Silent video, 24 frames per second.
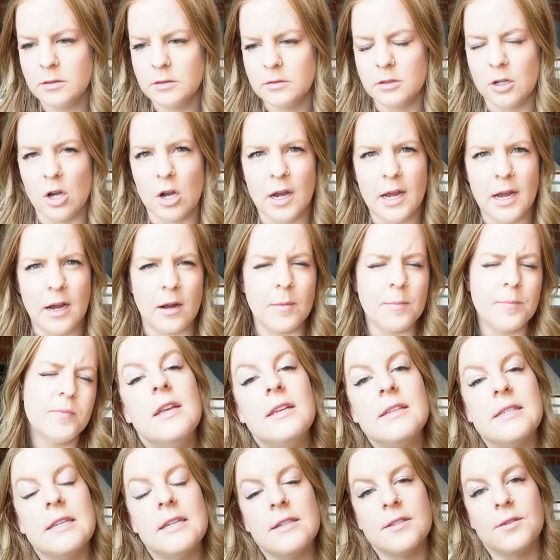Dog hair.
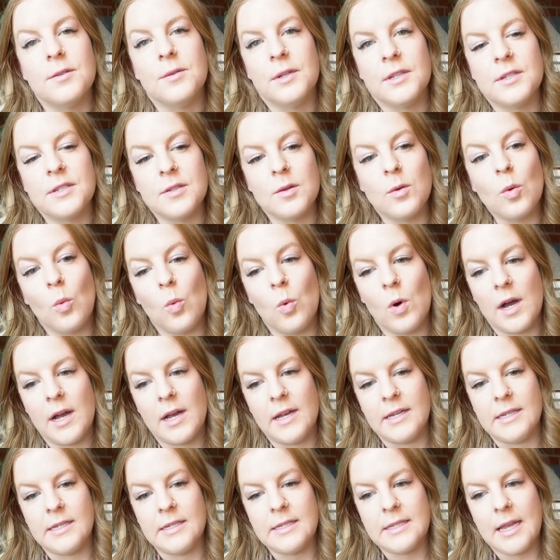C.S. Lewis
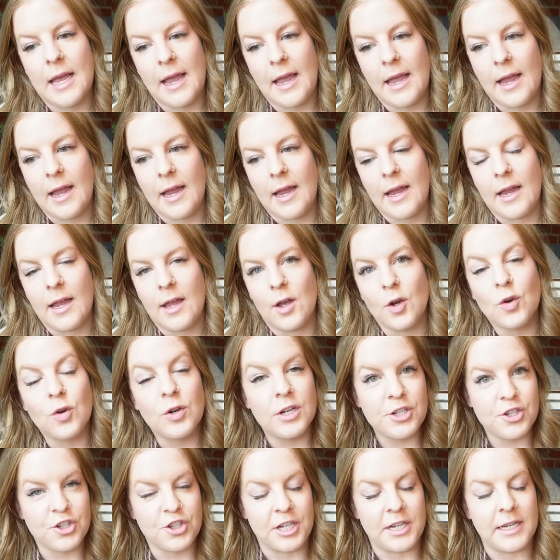was a
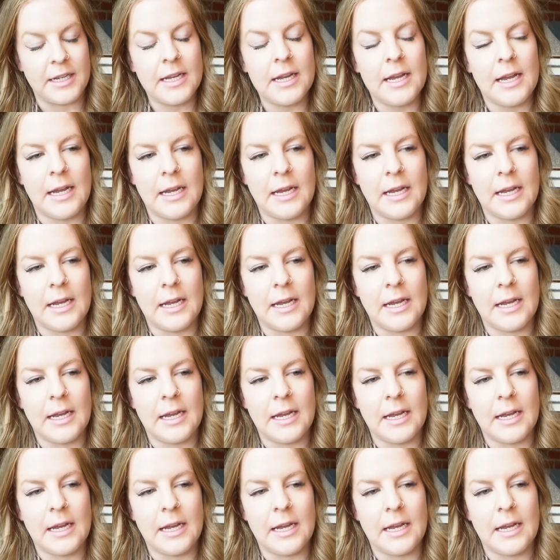Christian,